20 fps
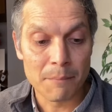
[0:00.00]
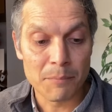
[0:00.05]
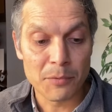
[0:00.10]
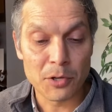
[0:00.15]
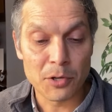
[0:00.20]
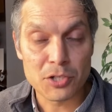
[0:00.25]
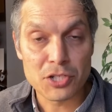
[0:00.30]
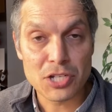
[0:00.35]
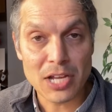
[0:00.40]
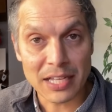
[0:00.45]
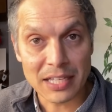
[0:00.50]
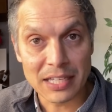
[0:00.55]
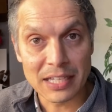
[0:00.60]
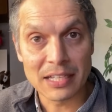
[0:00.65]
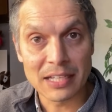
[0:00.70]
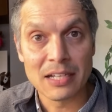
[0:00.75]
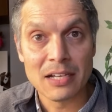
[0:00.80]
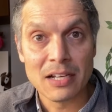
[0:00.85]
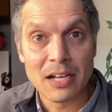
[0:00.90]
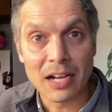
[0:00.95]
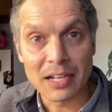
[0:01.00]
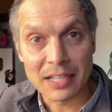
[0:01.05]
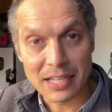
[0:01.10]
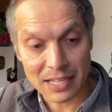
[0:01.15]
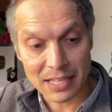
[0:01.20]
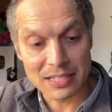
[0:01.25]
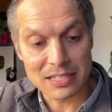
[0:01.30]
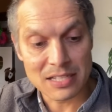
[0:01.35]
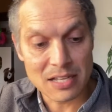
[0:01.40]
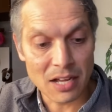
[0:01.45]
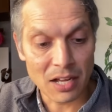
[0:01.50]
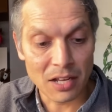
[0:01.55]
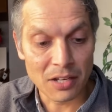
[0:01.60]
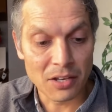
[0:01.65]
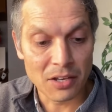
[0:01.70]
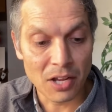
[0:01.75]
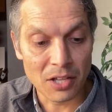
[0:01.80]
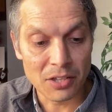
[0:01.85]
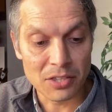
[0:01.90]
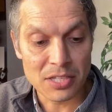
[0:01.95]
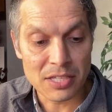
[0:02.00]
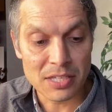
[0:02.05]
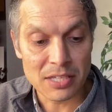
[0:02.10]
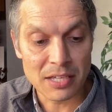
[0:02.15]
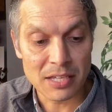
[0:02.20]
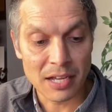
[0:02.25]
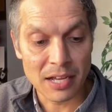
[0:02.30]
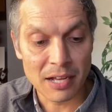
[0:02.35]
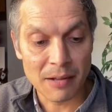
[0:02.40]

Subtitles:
They're checking again on the